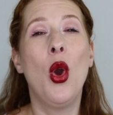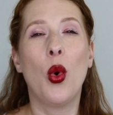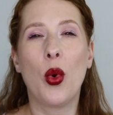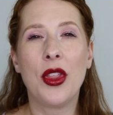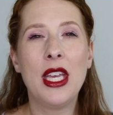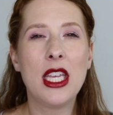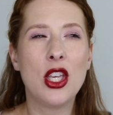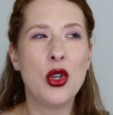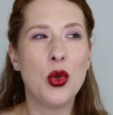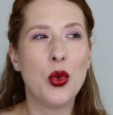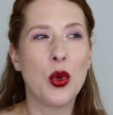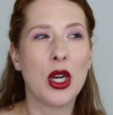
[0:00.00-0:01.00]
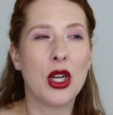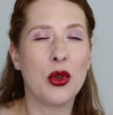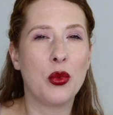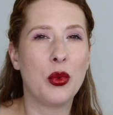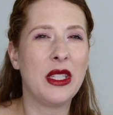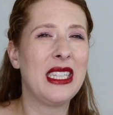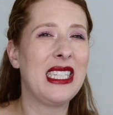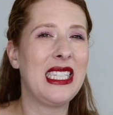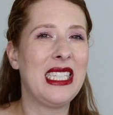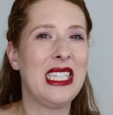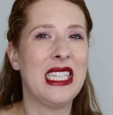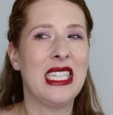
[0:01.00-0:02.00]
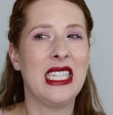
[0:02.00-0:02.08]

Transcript: or that you were really